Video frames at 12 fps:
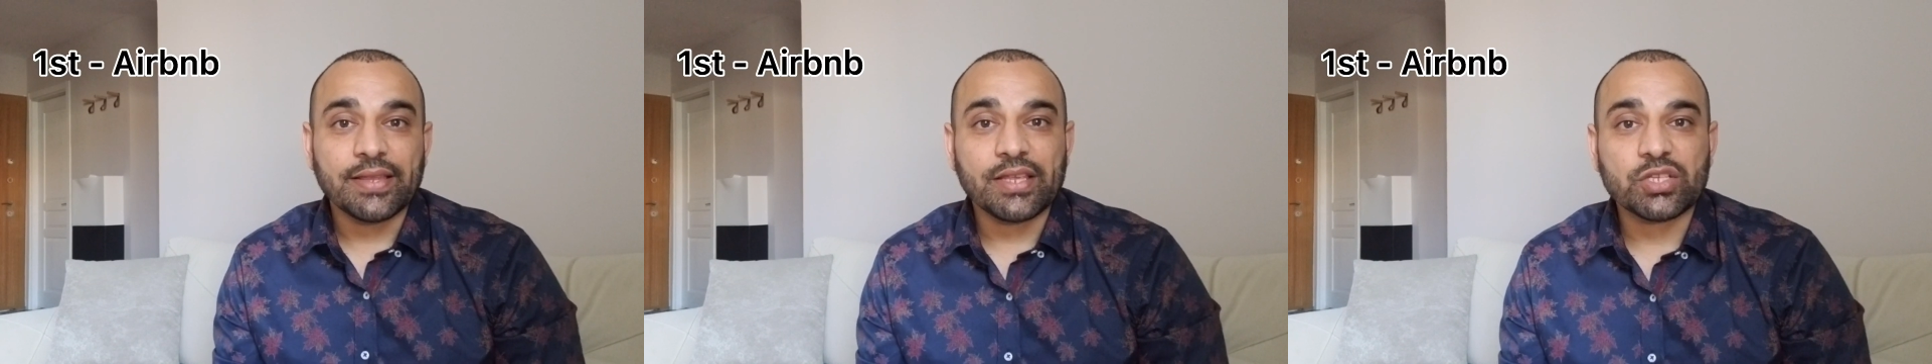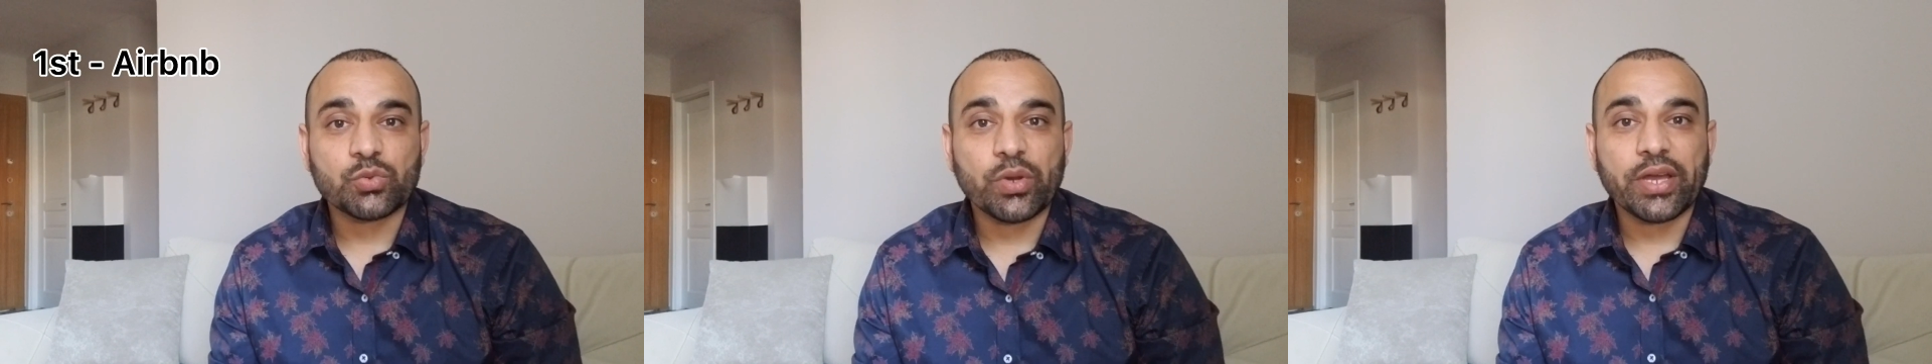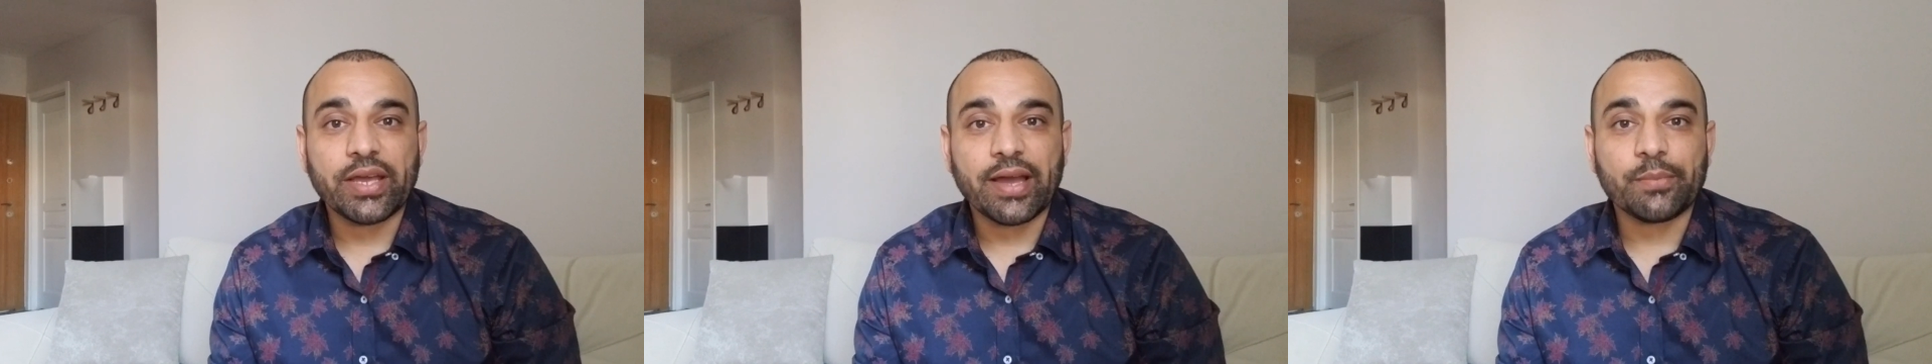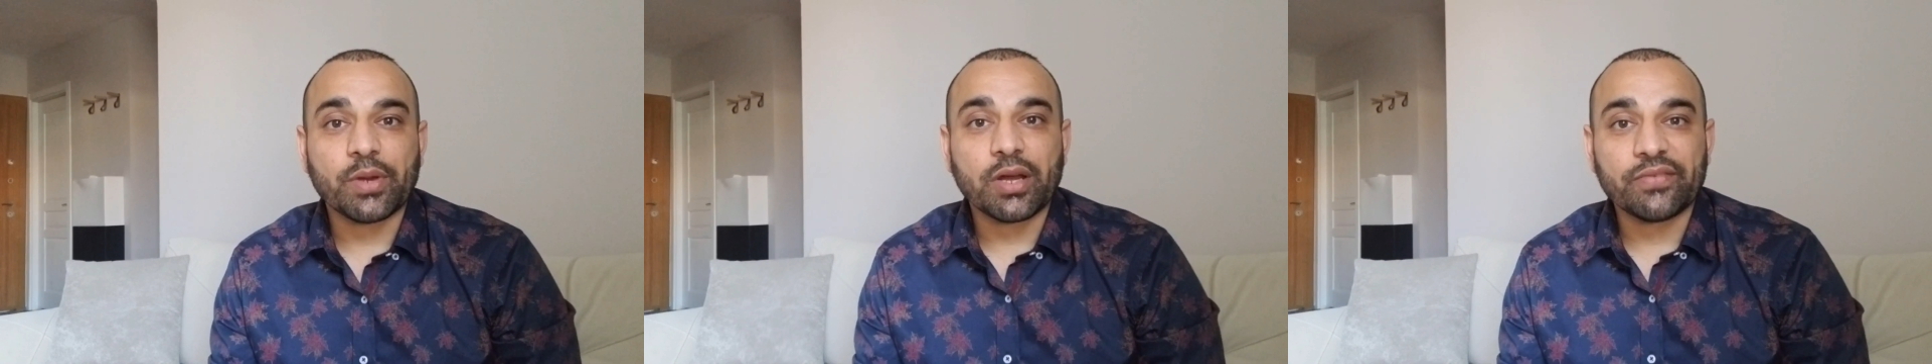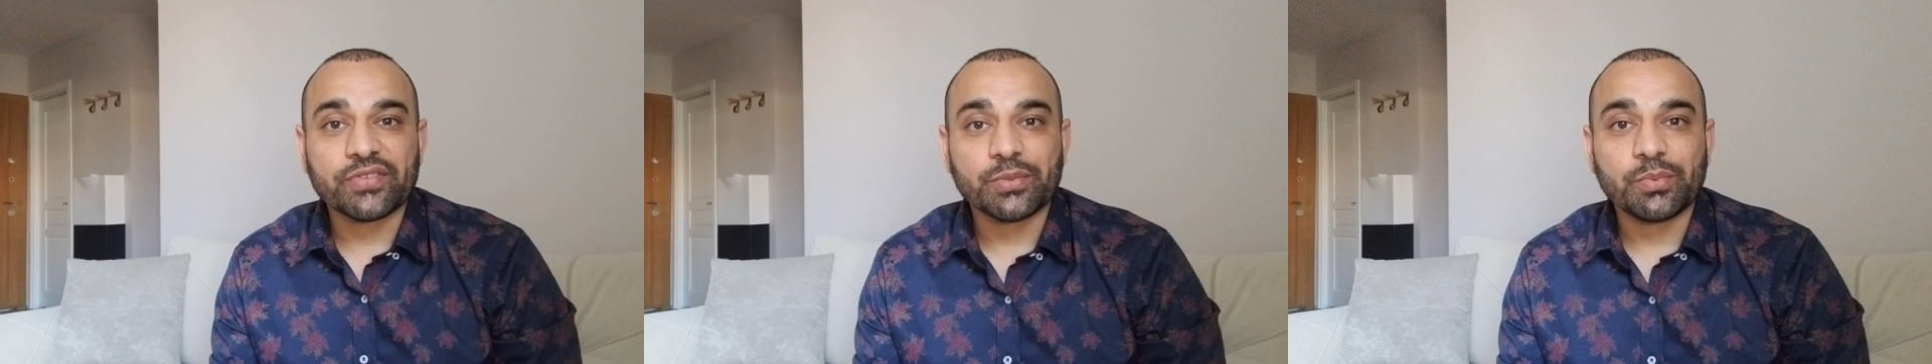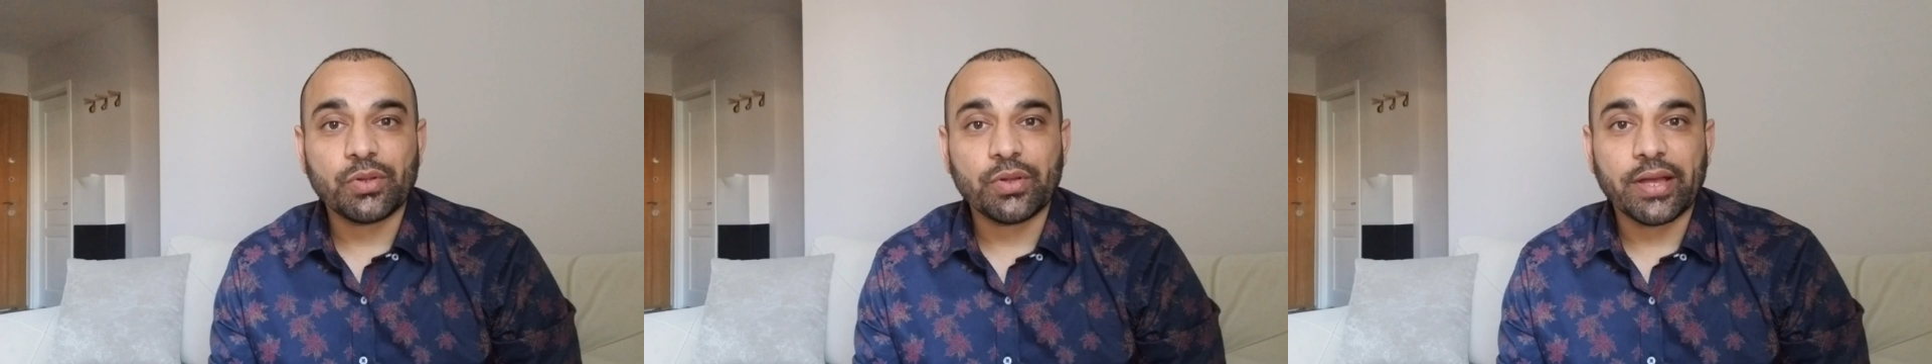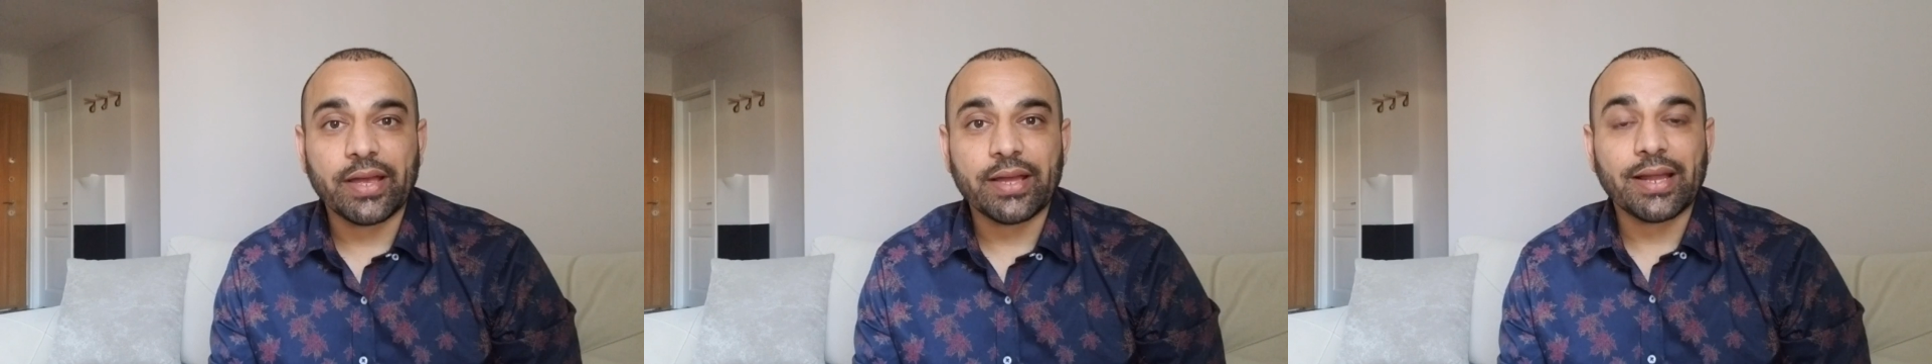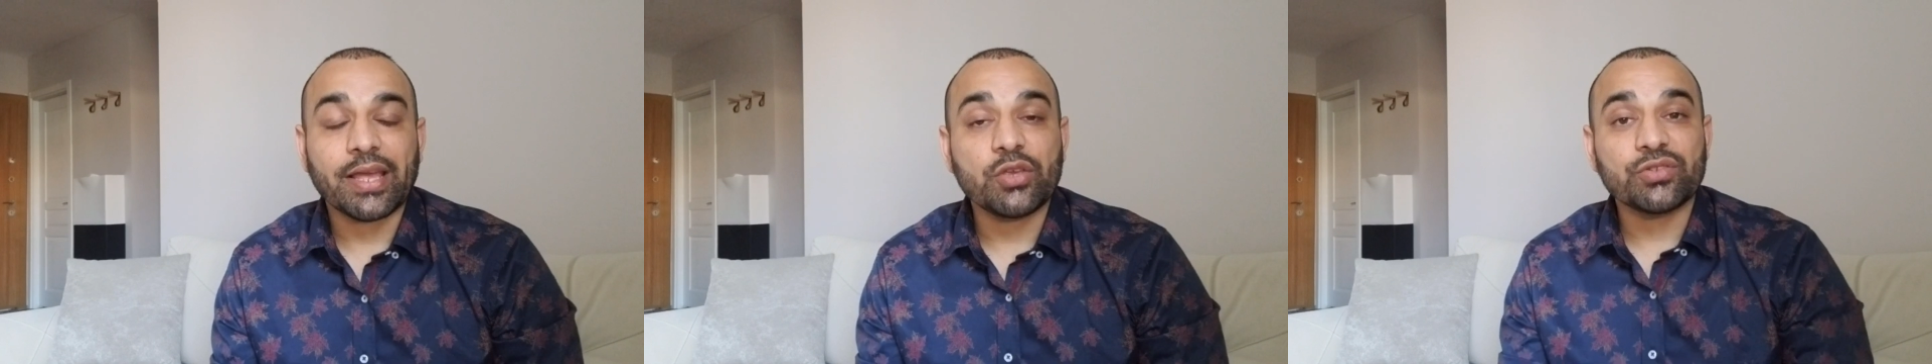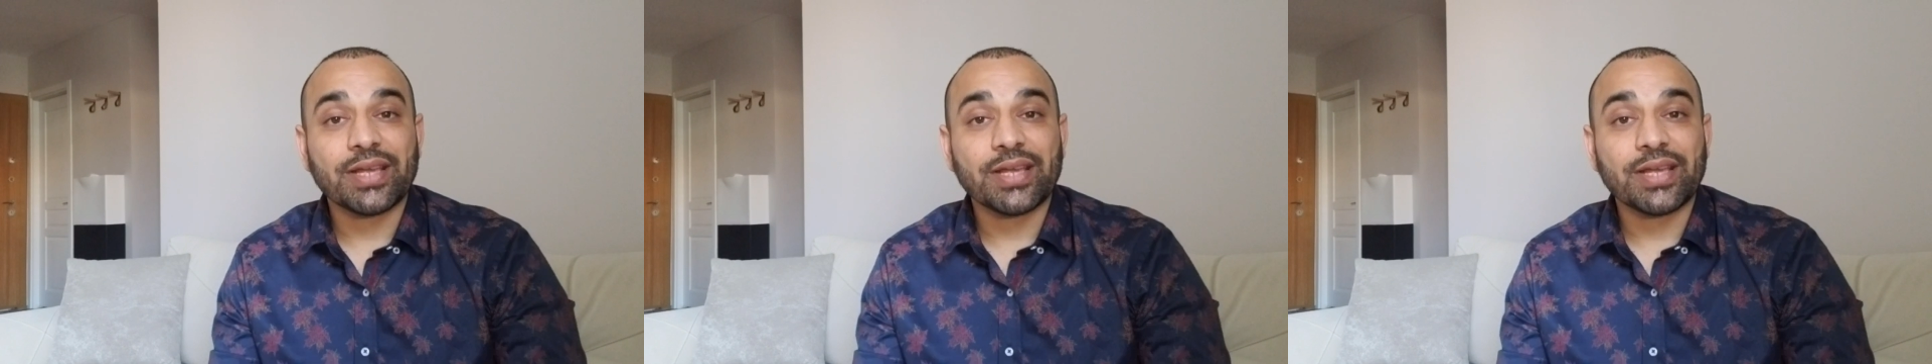This way I'm comfortable and I use